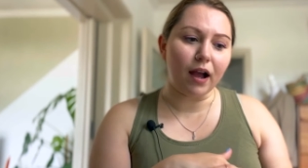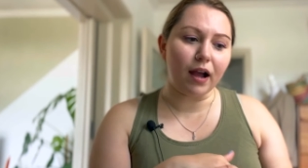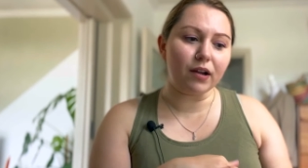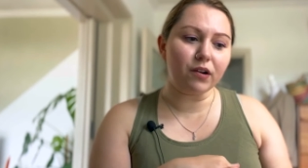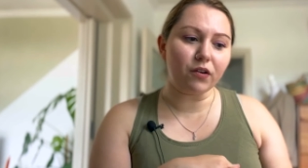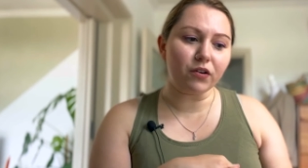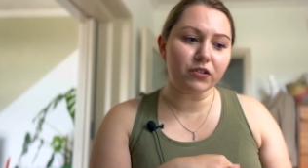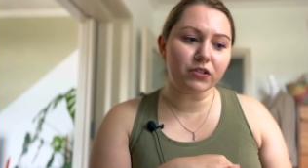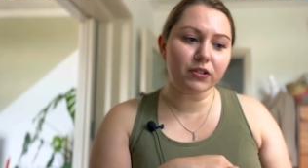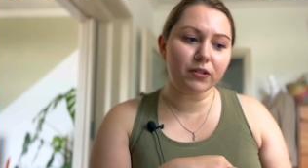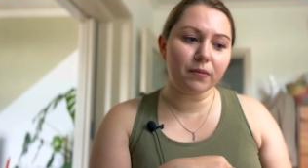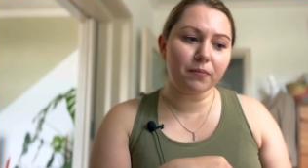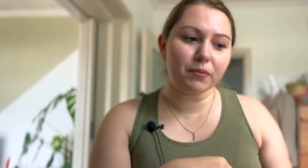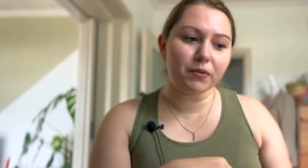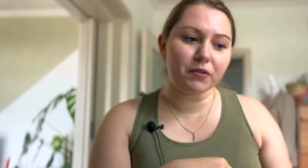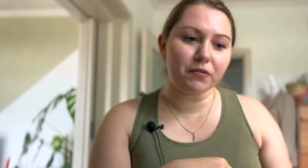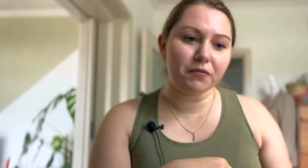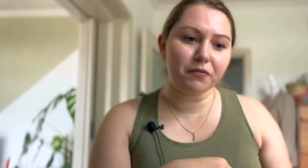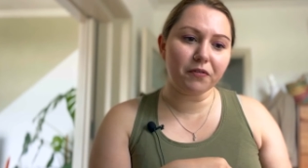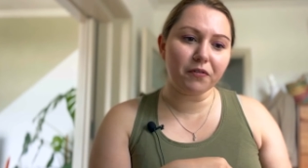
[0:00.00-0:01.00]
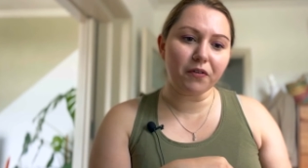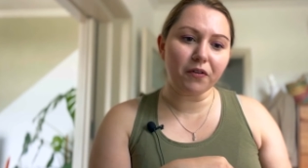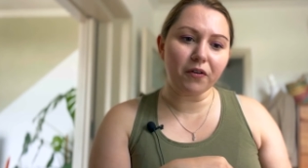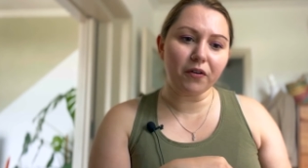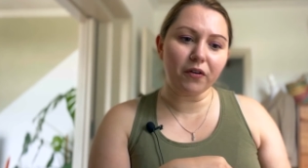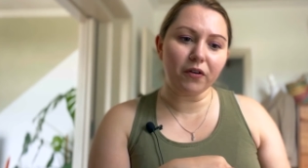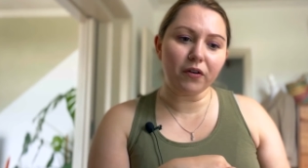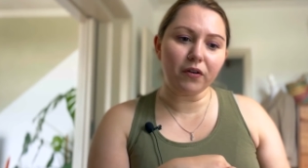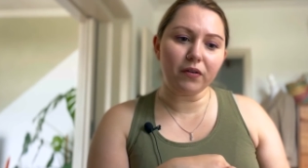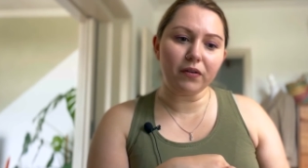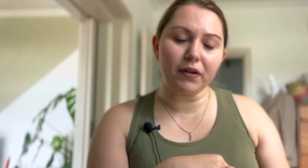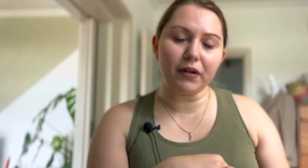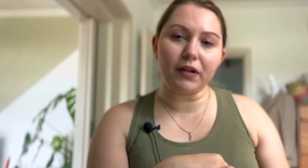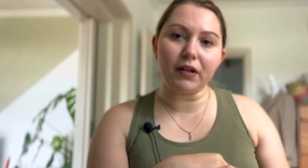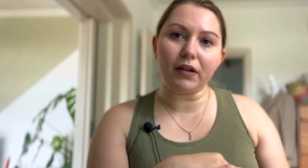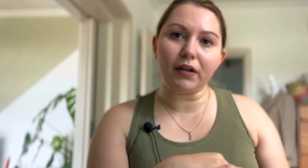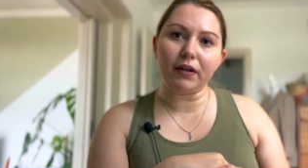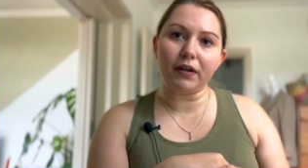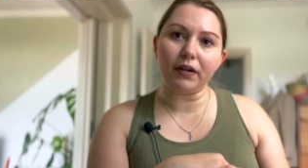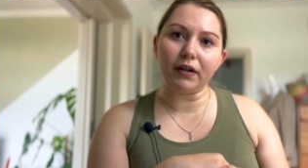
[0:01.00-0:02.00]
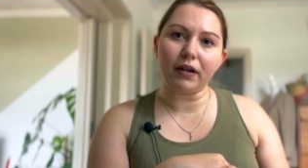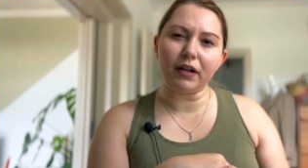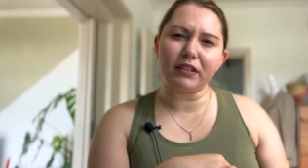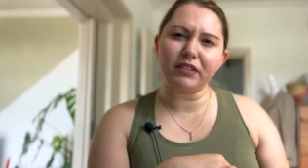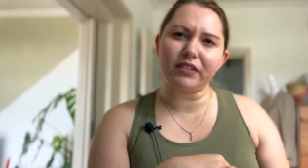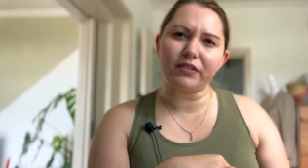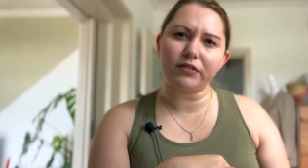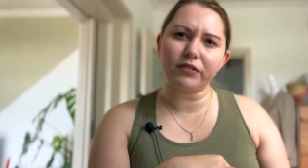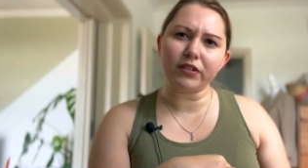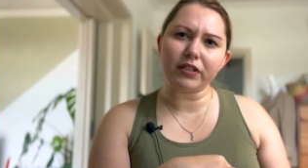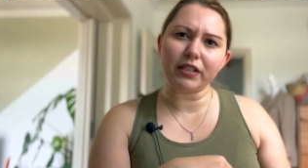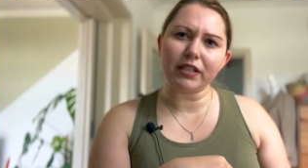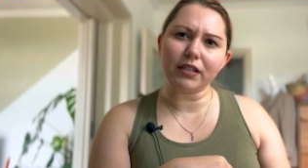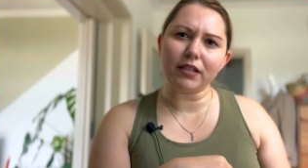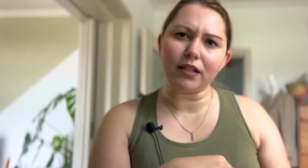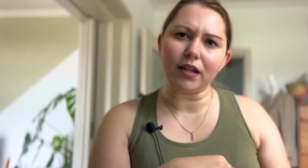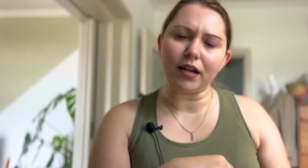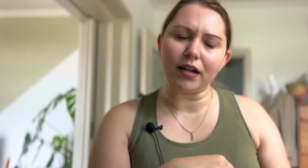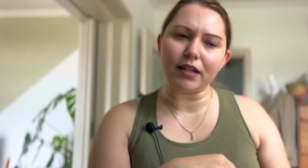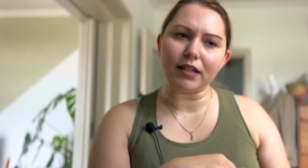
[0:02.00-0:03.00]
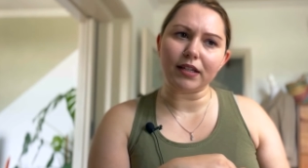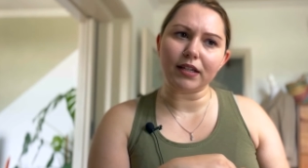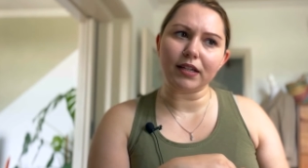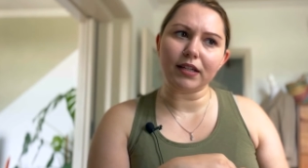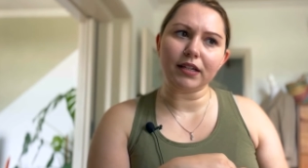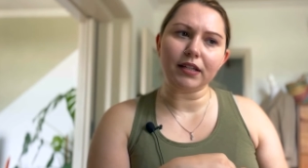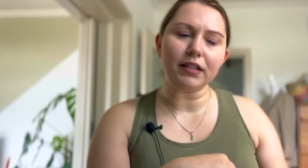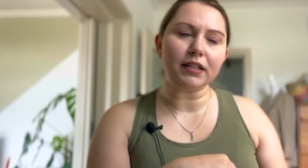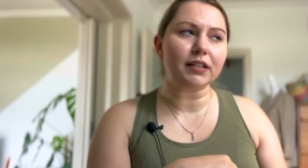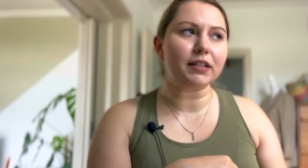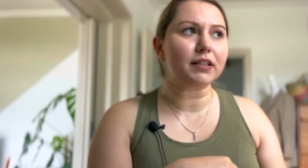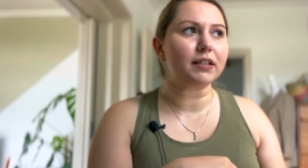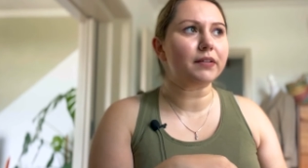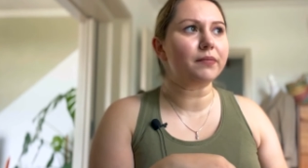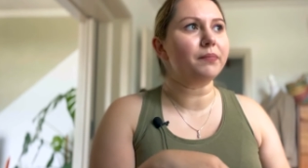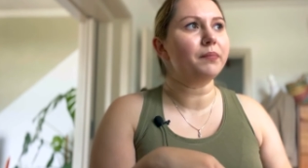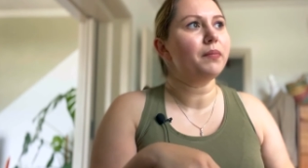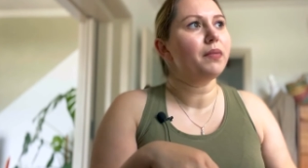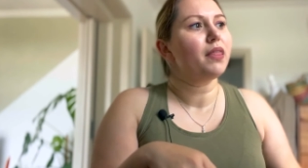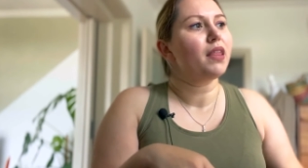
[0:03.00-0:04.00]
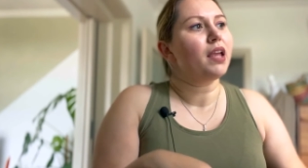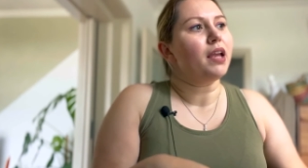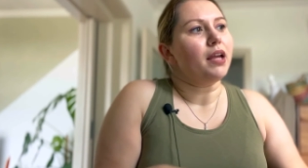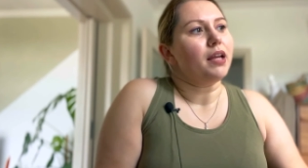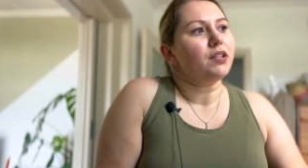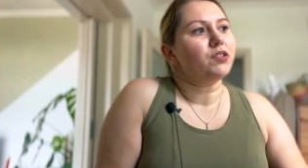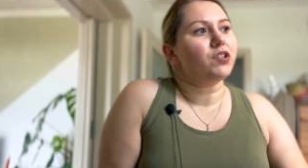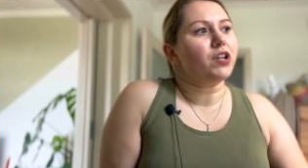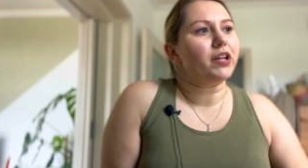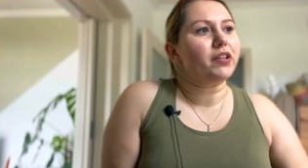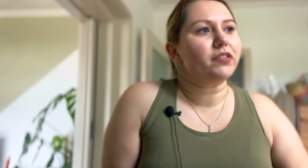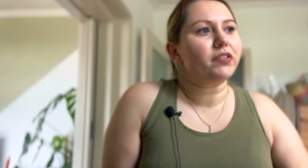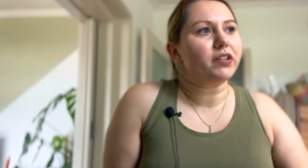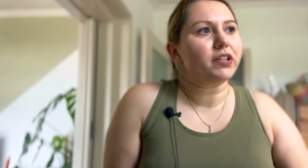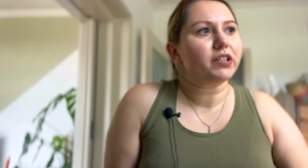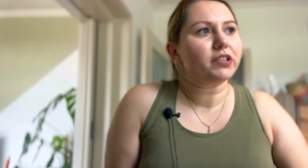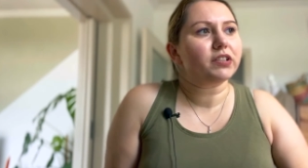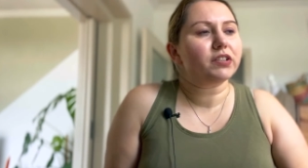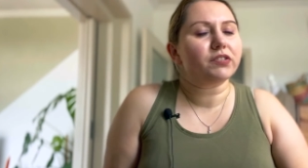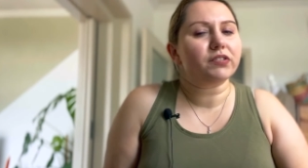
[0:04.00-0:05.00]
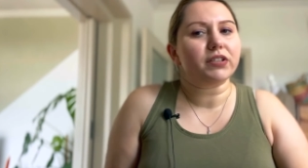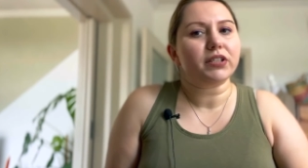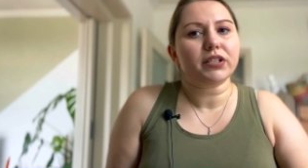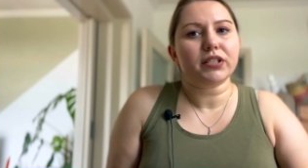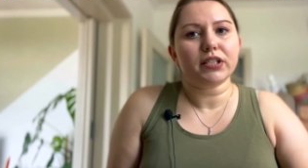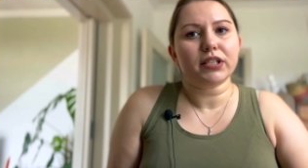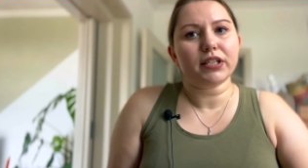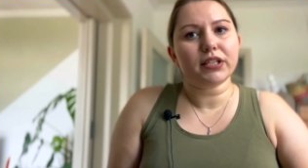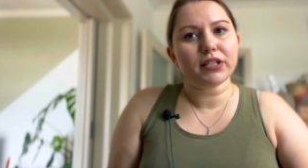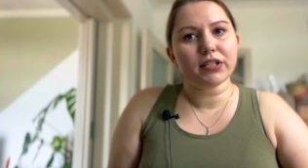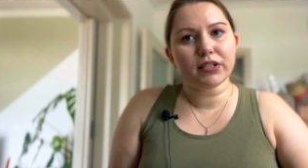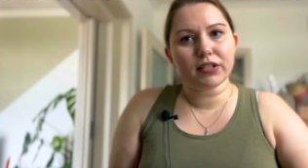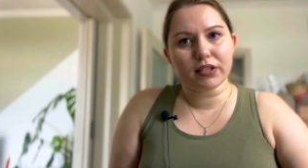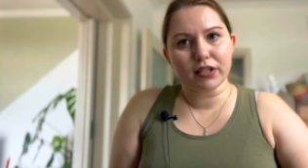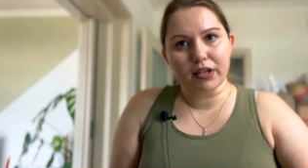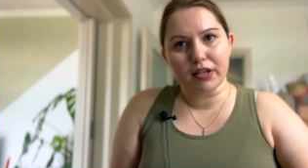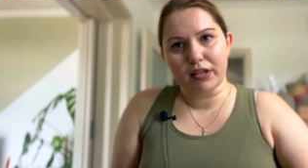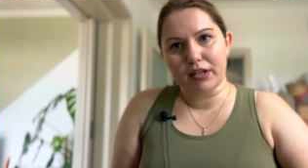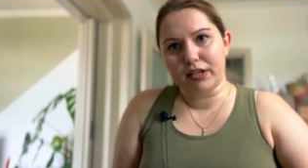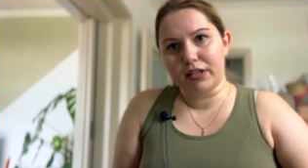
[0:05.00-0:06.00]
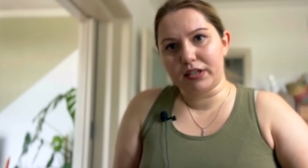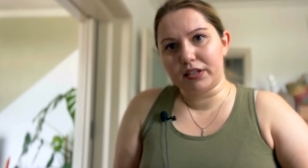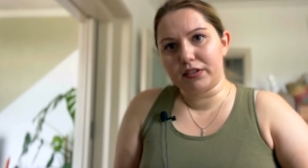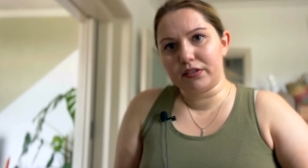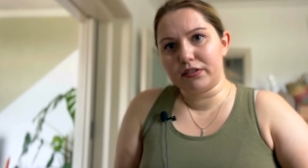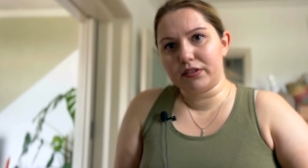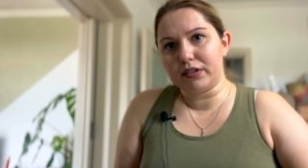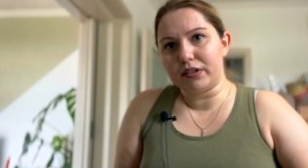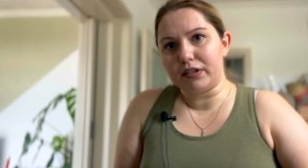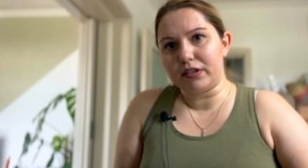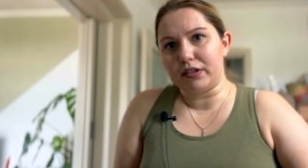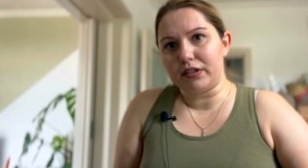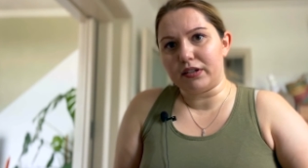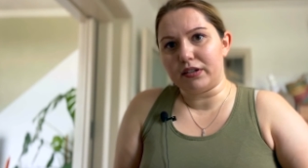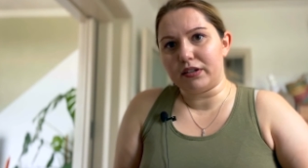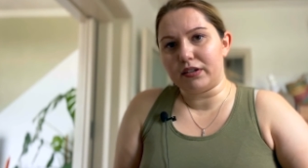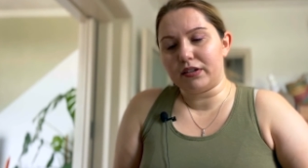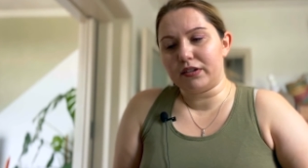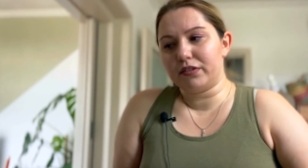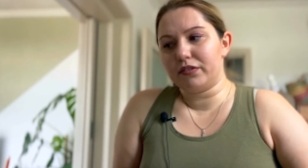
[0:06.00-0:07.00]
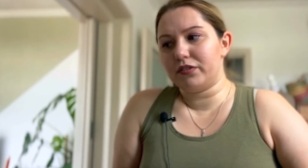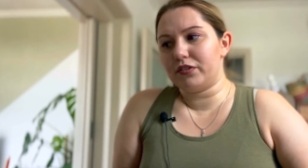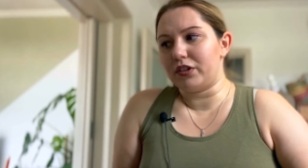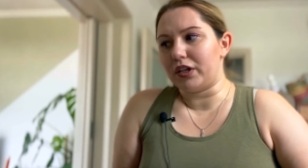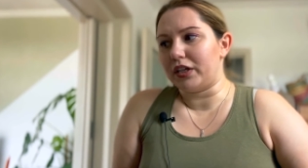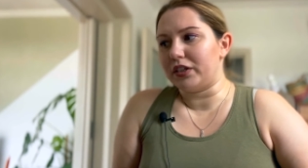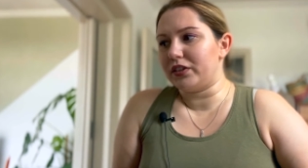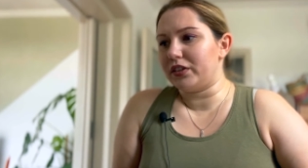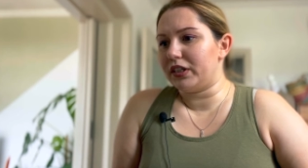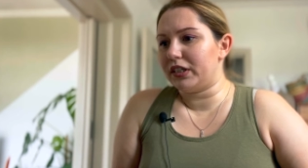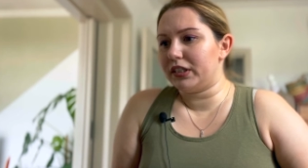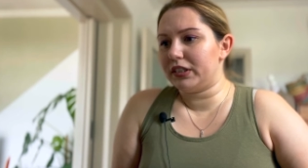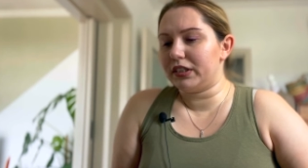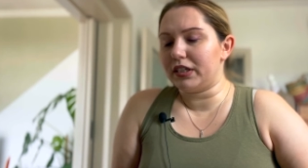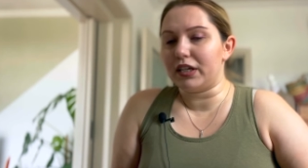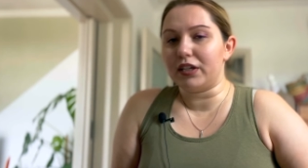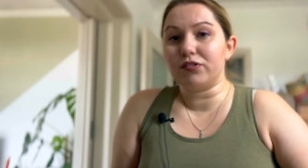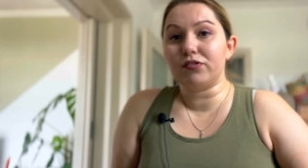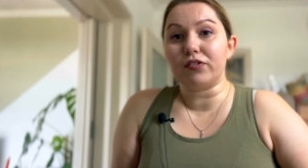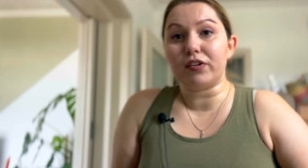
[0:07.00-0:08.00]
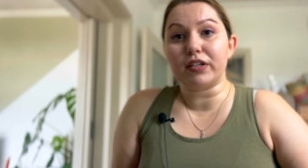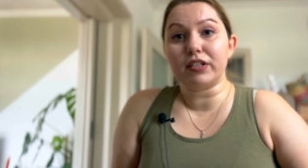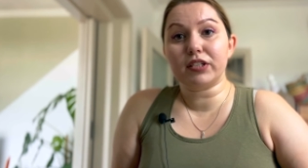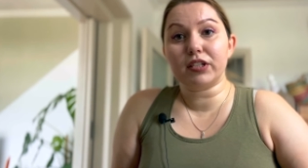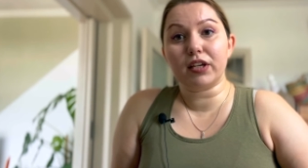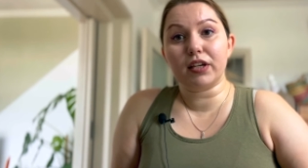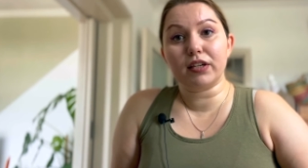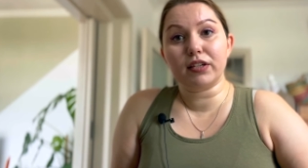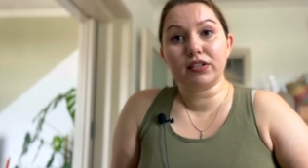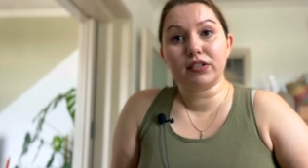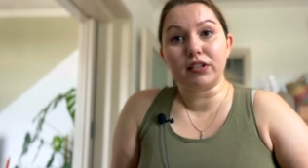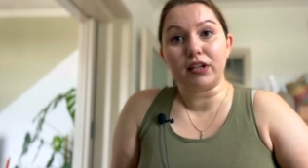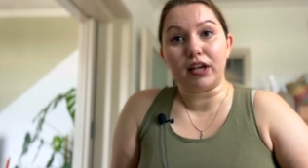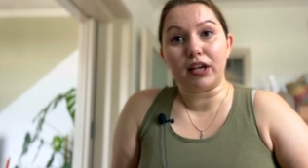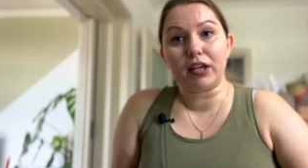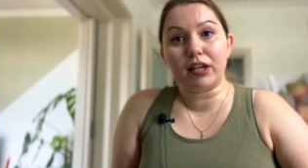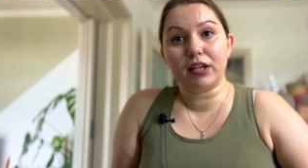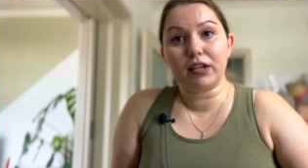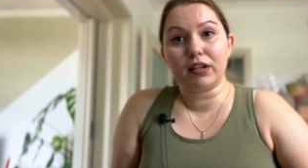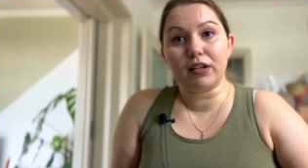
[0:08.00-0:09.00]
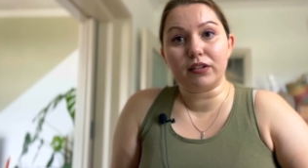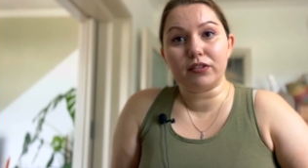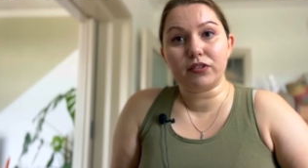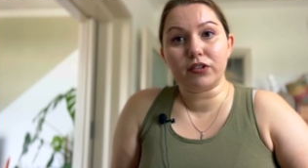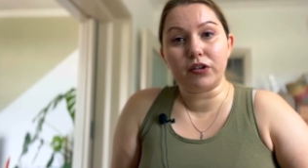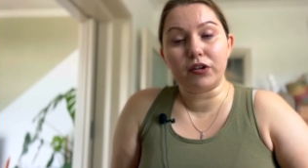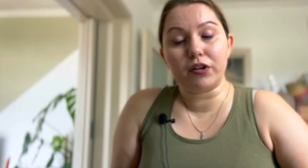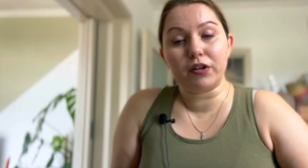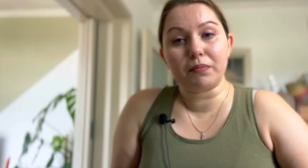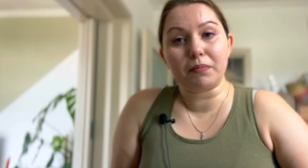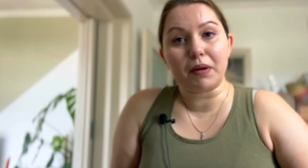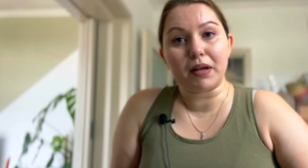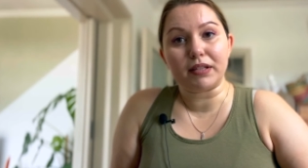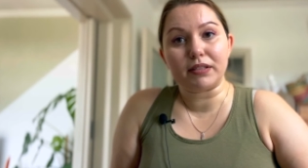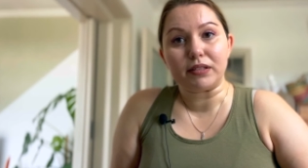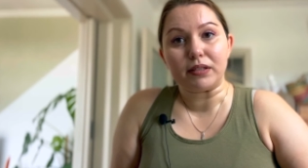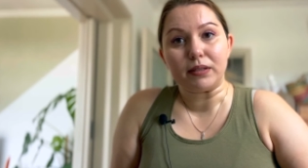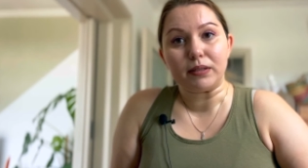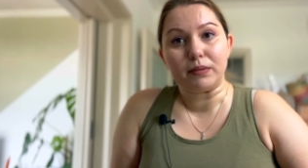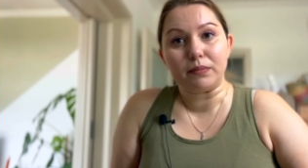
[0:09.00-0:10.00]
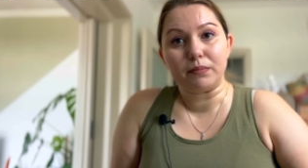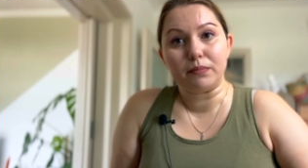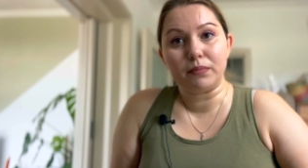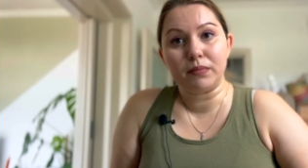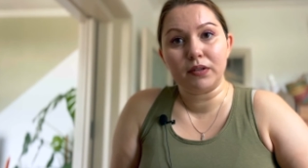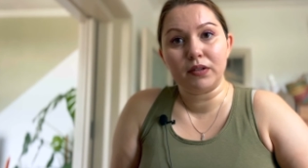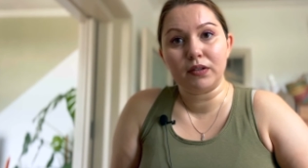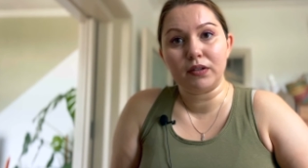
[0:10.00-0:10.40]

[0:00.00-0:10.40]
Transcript: I also prefer, I don't really like gendered greetings and gendered addresses like sir, madam,